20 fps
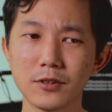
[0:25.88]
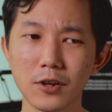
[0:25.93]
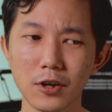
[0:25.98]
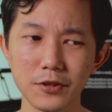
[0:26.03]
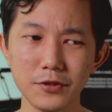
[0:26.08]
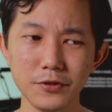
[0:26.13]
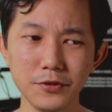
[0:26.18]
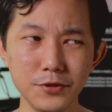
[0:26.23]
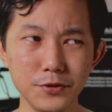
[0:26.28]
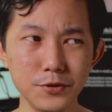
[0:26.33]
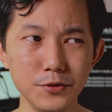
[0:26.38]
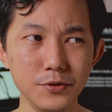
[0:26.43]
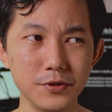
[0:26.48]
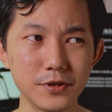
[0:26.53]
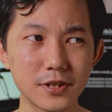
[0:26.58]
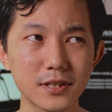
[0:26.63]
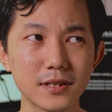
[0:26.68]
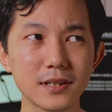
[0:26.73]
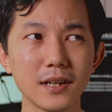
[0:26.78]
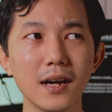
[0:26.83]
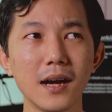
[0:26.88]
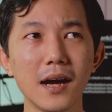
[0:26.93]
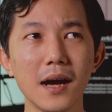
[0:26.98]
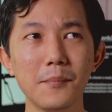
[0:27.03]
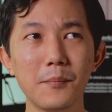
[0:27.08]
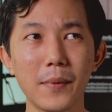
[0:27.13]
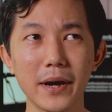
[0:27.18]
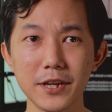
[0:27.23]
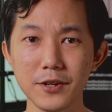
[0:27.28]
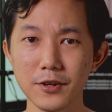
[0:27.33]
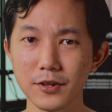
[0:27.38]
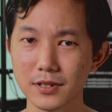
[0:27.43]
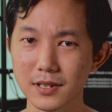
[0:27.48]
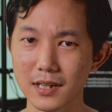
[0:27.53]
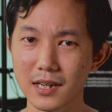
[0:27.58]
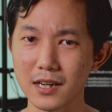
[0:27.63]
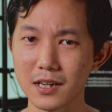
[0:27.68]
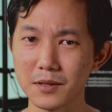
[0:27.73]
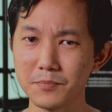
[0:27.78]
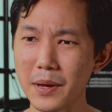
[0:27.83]
not used my EOS
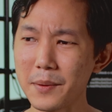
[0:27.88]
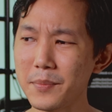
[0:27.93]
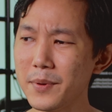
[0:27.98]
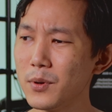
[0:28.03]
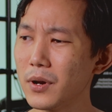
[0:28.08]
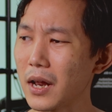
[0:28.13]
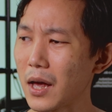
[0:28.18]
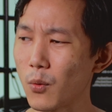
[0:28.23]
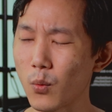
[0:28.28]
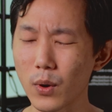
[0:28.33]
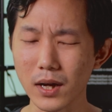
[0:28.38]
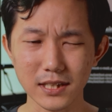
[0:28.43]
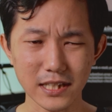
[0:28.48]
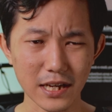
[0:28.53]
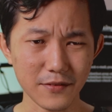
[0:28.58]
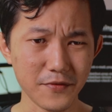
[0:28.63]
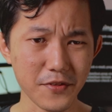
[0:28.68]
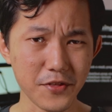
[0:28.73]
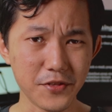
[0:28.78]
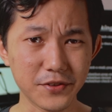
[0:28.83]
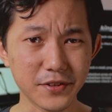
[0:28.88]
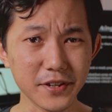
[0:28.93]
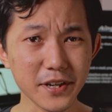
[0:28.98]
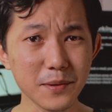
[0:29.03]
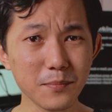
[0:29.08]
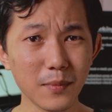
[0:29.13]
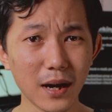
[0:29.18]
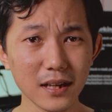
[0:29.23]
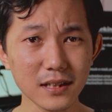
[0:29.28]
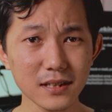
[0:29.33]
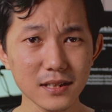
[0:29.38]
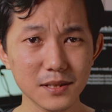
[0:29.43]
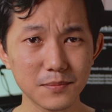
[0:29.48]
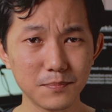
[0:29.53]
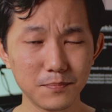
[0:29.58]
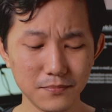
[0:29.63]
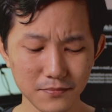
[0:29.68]
R, maybe like once every 3 months.